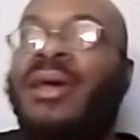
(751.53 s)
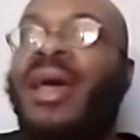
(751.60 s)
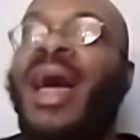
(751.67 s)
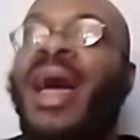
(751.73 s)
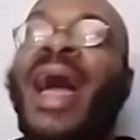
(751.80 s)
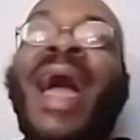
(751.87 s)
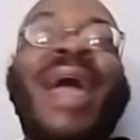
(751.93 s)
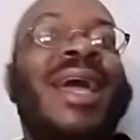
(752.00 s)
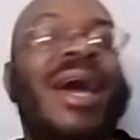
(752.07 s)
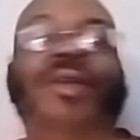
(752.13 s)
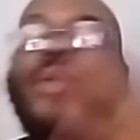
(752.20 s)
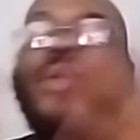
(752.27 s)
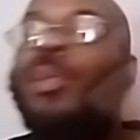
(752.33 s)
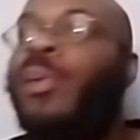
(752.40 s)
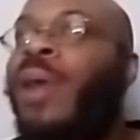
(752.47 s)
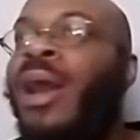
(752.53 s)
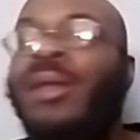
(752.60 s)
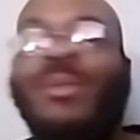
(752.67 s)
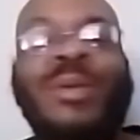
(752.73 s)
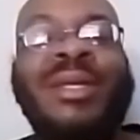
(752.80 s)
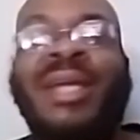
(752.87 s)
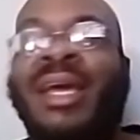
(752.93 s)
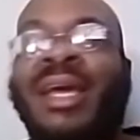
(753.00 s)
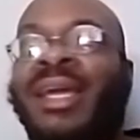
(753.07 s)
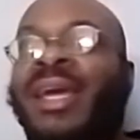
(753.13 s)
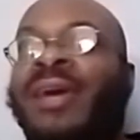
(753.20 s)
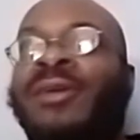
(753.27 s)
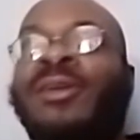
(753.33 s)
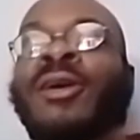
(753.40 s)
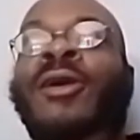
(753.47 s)
I ain't got no problem with
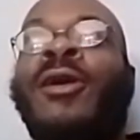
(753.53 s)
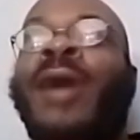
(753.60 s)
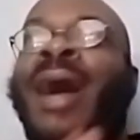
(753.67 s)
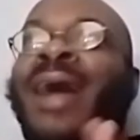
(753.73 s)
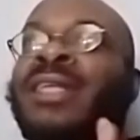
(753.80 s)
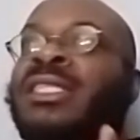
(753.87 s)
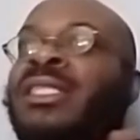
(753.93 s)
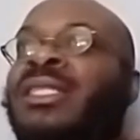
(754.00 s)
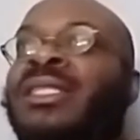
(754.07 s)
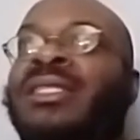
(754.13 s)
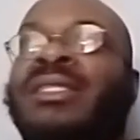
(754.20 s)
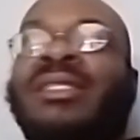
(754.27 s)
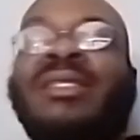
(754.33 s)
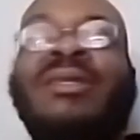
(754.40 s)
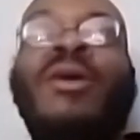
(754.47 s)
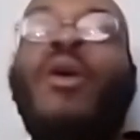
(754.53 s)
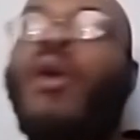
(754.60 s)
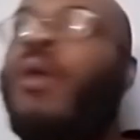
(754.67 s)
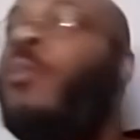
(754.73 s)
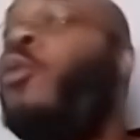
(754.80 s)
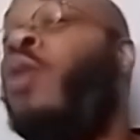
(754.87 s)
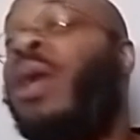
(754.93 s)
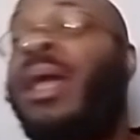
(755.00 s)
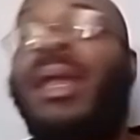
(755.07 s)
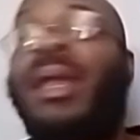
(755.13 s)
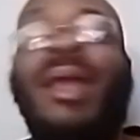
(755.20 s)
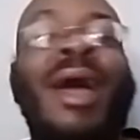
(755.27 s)
Danielle, y'all. I just, or Morgan.